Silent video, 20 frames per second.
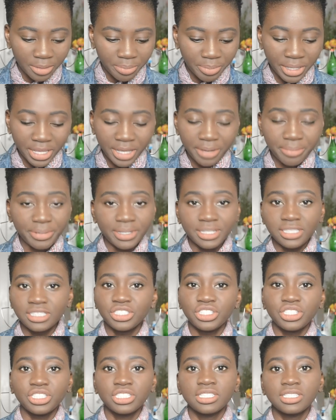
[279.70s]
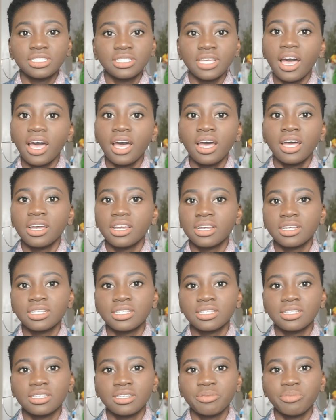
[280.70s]
PMS just
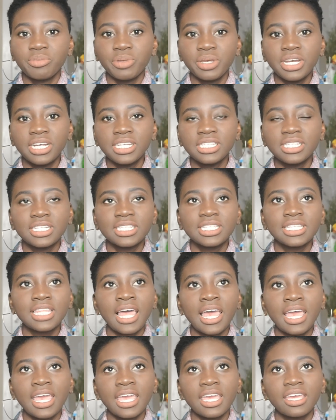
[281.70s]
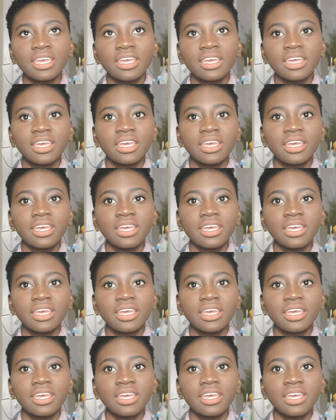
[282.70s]
sucks, because it's like,